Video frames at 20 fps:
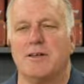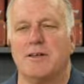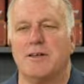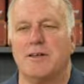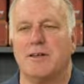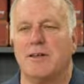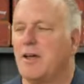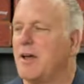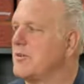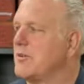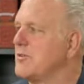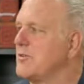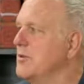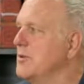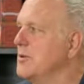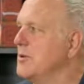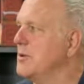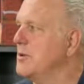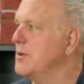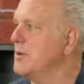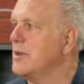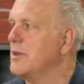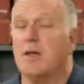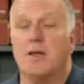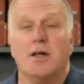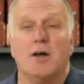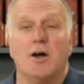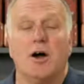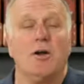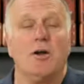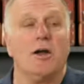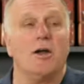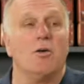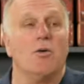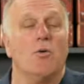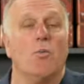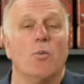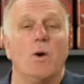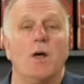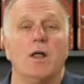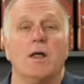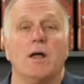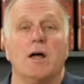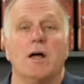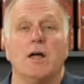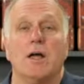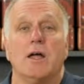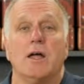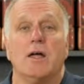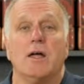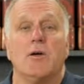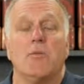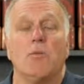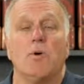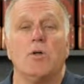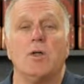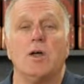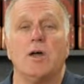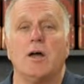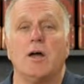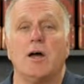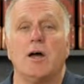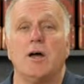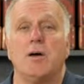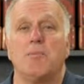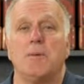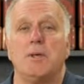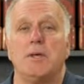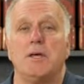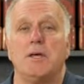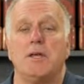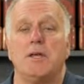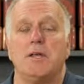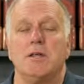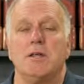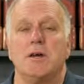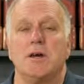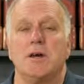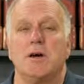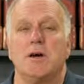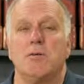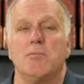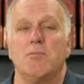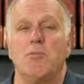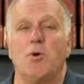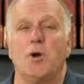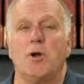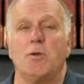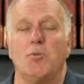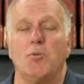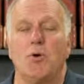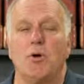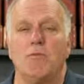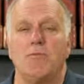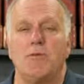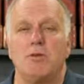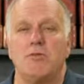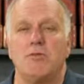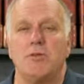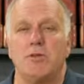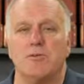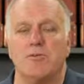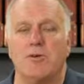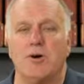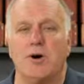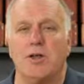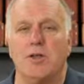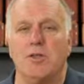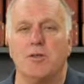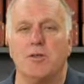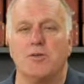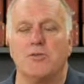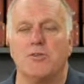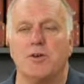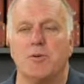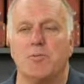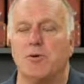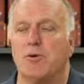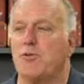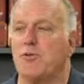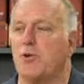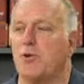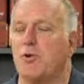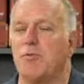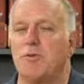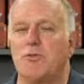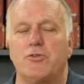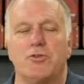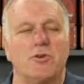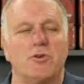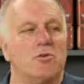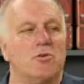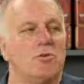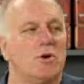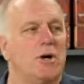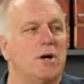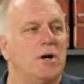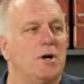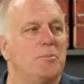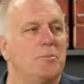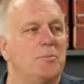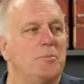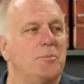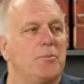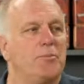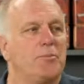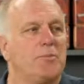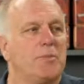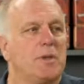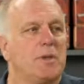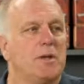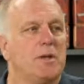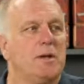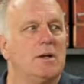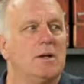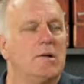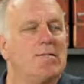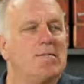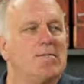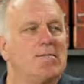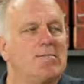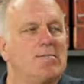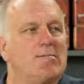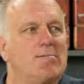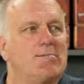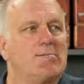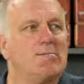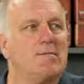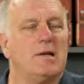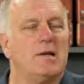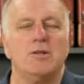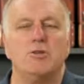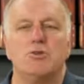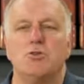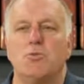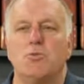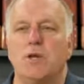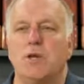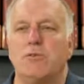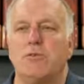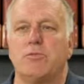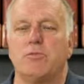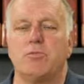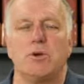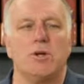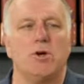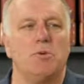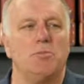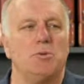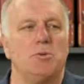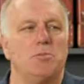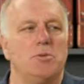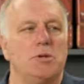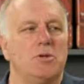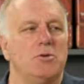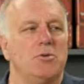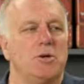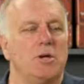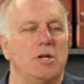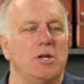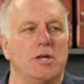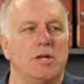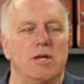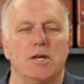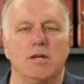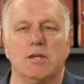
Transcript: Excellent. All right. Well, we'll be getting more and more of these in the fall. The summer is over. So in 2 weeks, we hope to be doing it again.